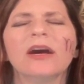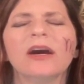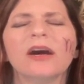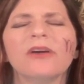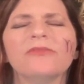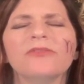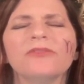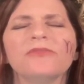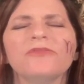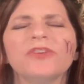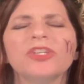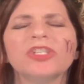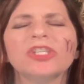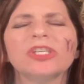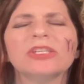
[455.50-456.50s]
of the
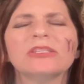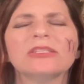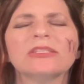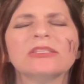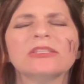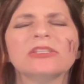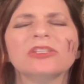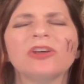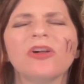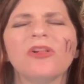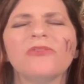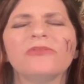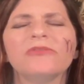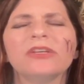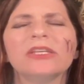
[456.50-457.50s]
fishes, the
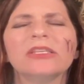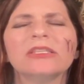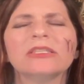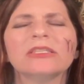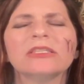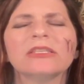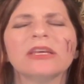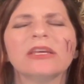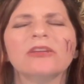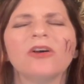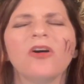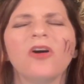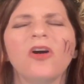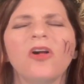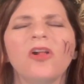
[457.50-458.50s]
dolphins, and
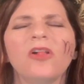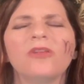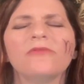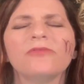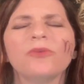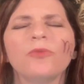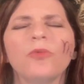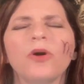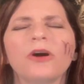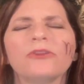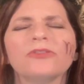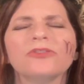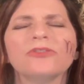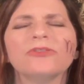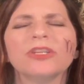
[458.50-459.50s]
all of the
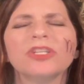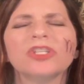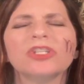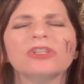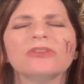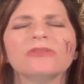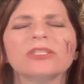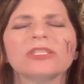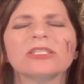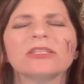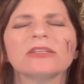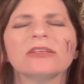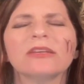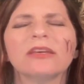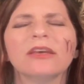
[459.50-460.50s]
water creatures,
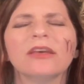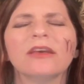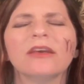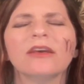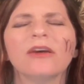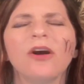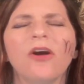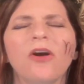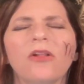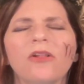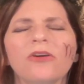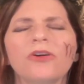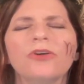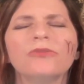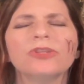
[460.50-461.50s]

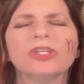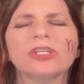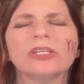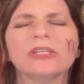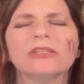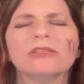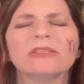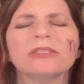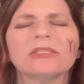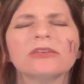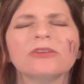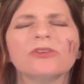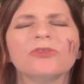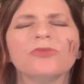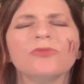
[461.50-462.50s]
all oceans,
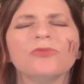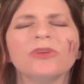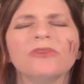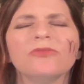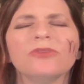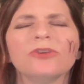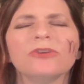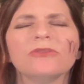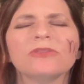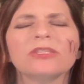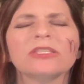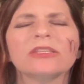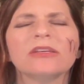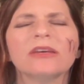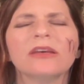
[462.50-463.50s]

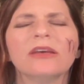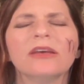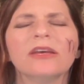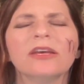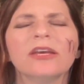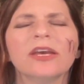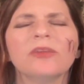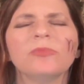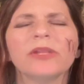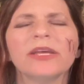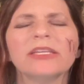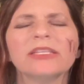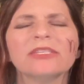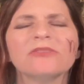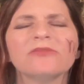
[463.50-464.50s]
rivers, and
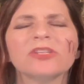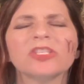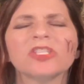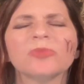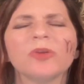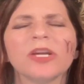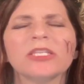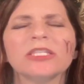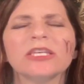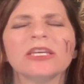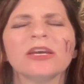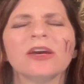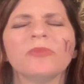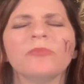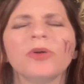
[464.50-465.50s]
place of
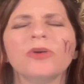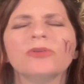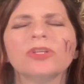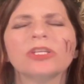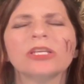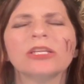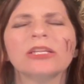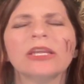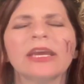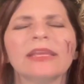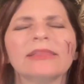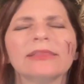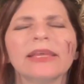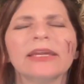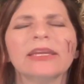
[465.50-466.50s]
expressing emotion
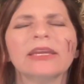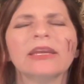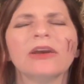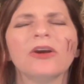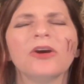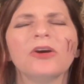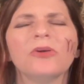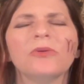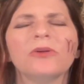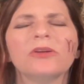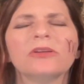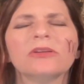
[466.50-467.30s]
and letting go.